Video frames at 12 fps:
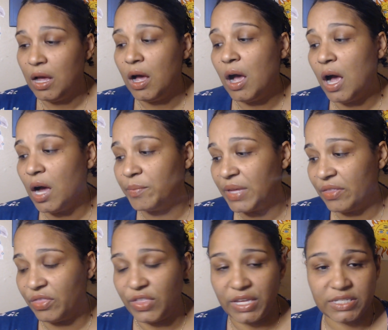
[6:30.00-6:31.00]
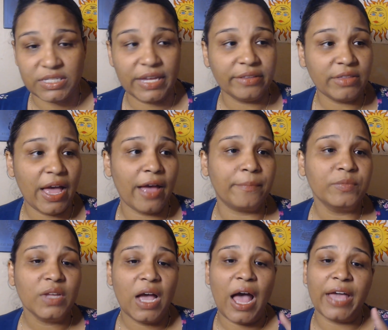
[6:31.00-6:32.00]
um, and things like that.
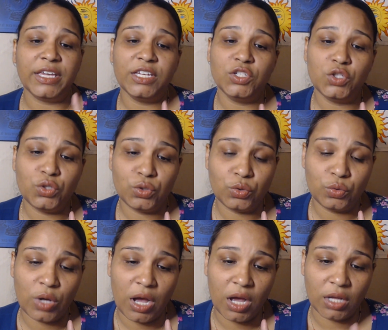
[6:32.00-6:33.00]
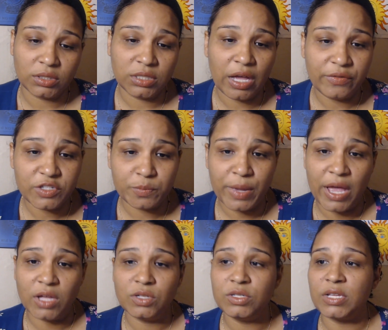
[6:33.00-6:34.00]
I can do uh, love
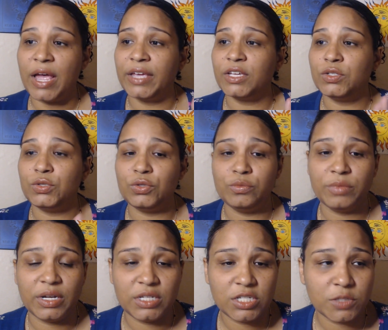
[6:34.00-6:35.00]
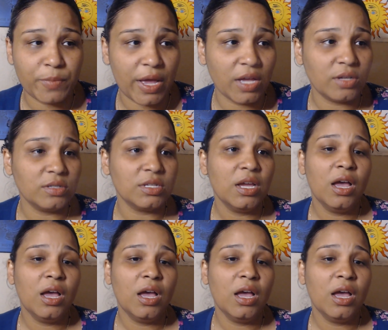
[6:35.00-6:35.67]
spells, I can do money spells,